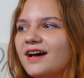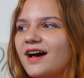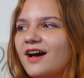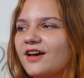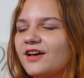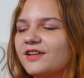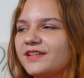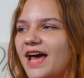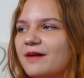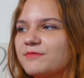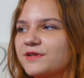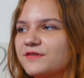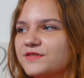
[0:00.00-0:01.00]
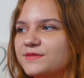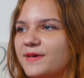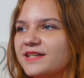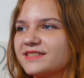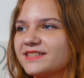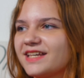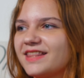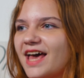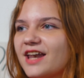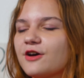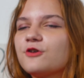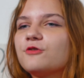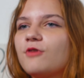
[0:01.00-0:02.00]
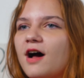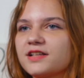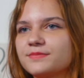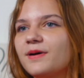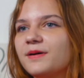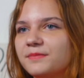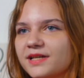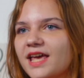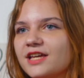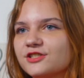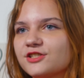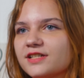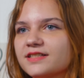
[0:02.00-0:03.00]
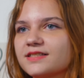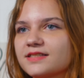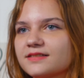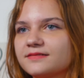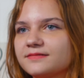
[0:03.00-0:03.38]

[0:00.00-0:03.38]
a collaborative space like that across publications.